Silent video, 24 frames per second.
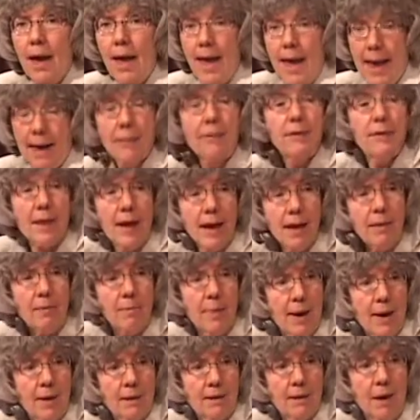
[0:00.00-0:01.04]
and the
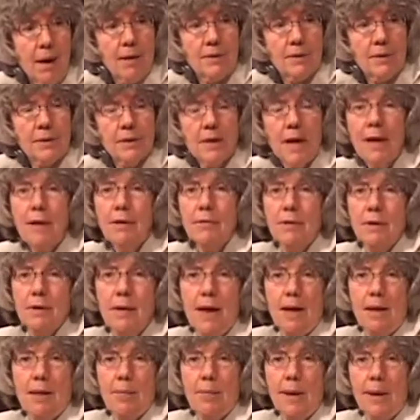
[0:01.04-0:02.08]
Taliban, on the side of the
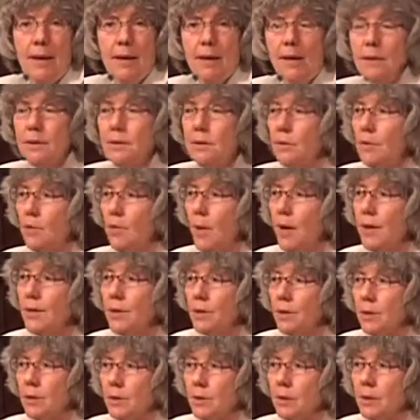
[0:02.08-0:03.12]
Taliban against the
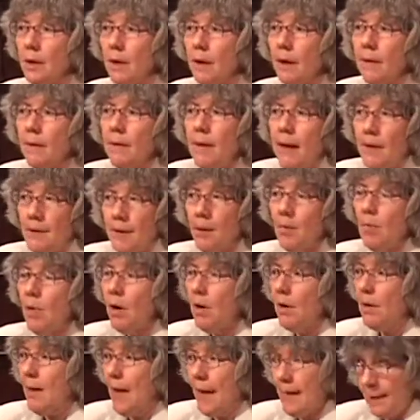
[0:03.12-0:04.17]
Russians. And they were
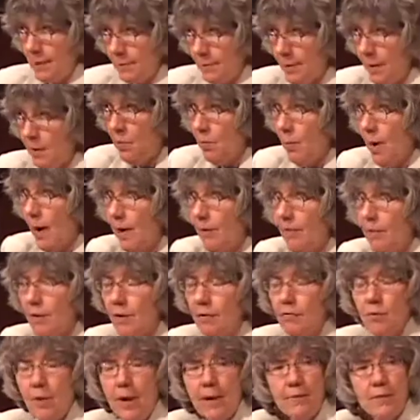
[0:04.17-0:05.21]
our last wave
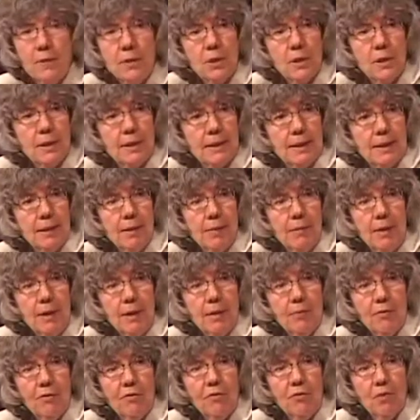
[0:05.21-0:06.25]
of refugees to come
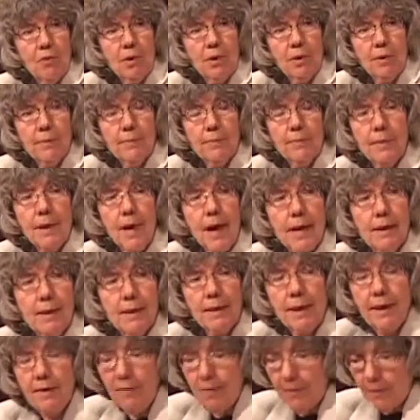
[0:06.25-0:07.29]
in before
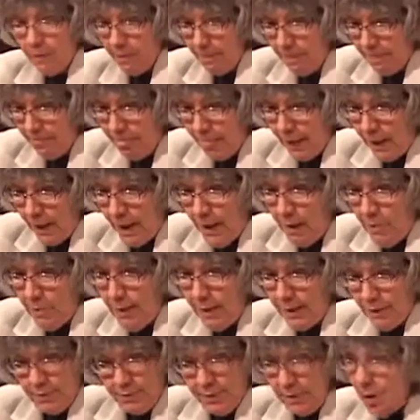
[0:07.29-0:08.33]
9/11.
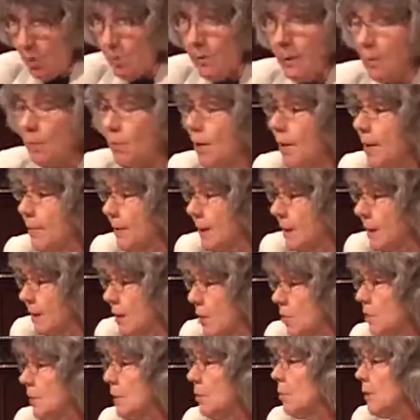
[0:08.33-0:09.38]
But it was only women,
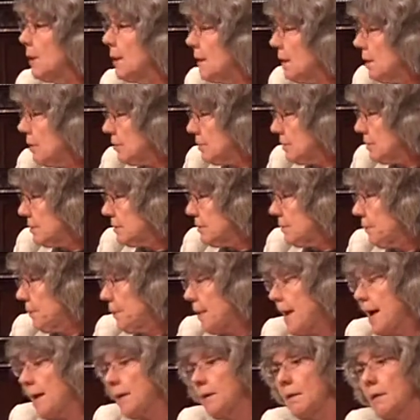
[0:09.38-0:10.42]
only widows.
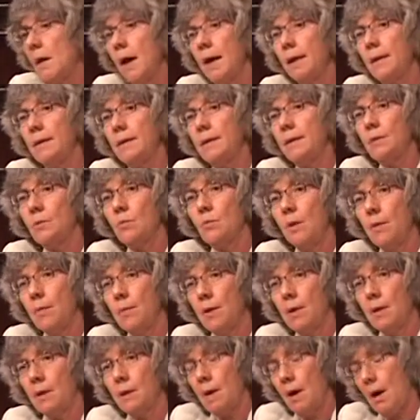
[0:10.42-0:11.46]
And a lot of these
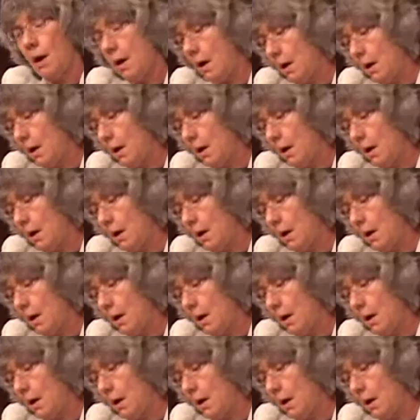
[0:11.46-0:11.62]
women